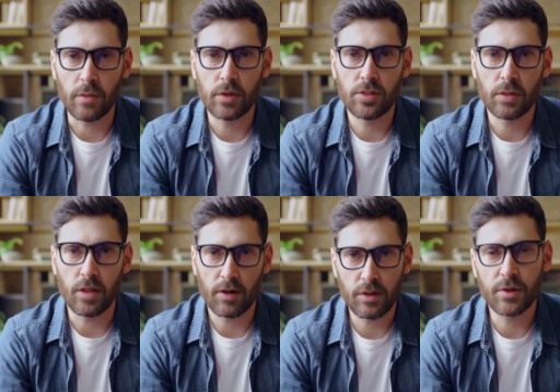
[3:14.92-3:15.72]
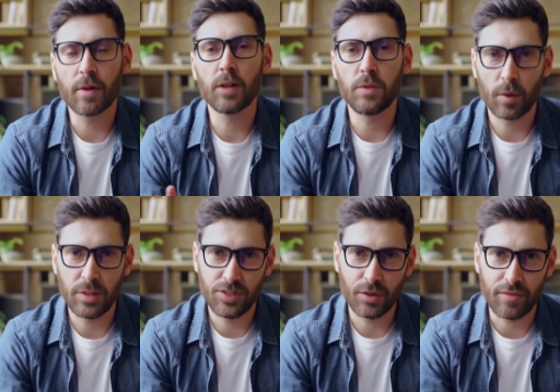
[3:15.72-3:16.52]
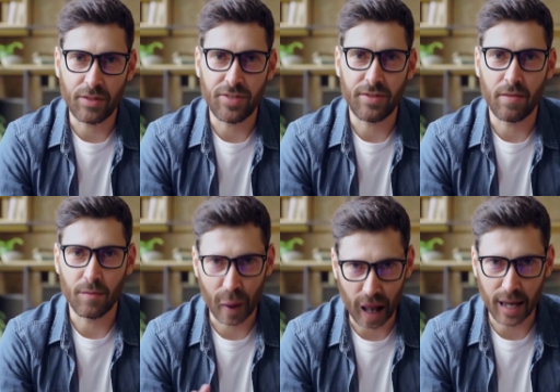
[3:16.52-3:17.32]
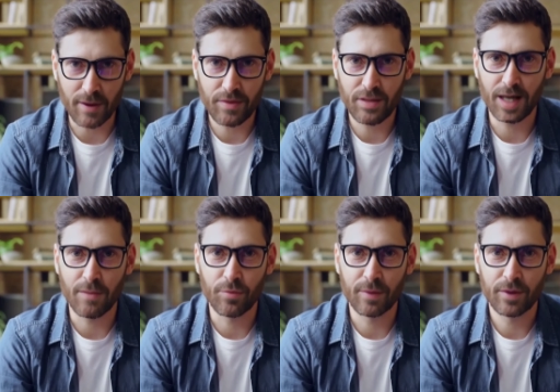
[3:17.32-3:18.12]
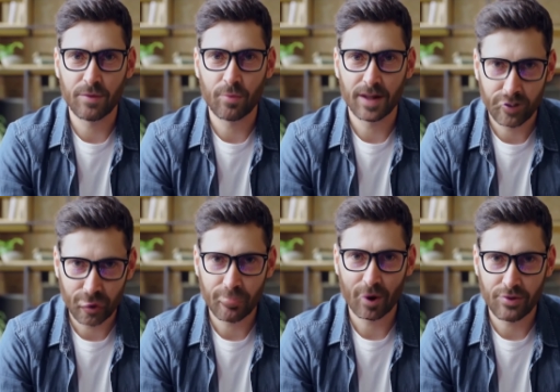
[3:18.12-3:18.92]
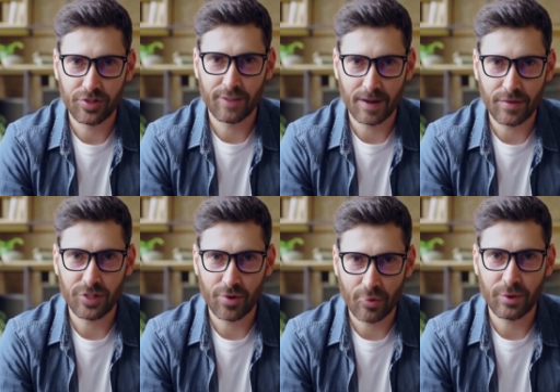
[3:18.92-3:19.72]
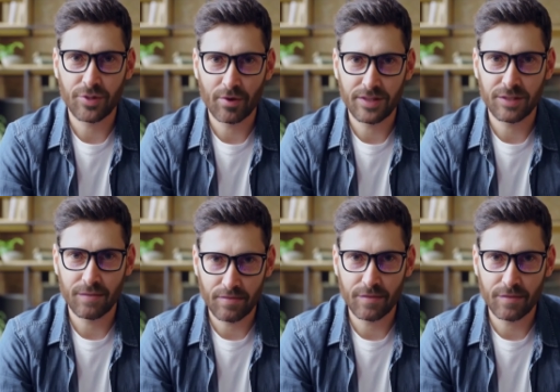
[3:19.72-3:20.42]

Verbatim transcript: condition characterized by stiffness, pain, and limited range of motion in the shoulder joint.